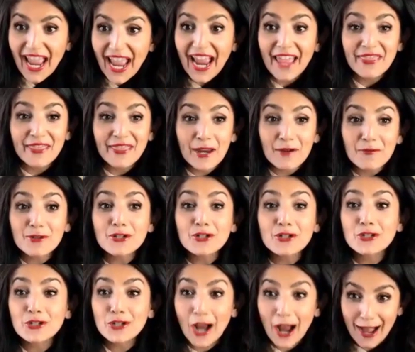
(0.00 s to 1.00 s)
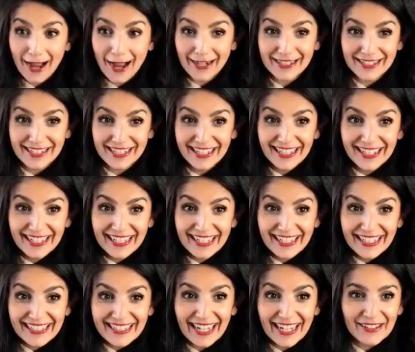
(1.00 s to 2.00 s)
And they were shocked.
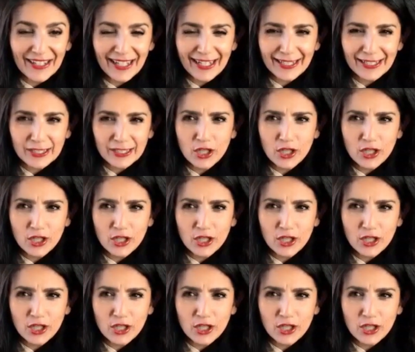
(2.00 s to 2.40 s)
They're like,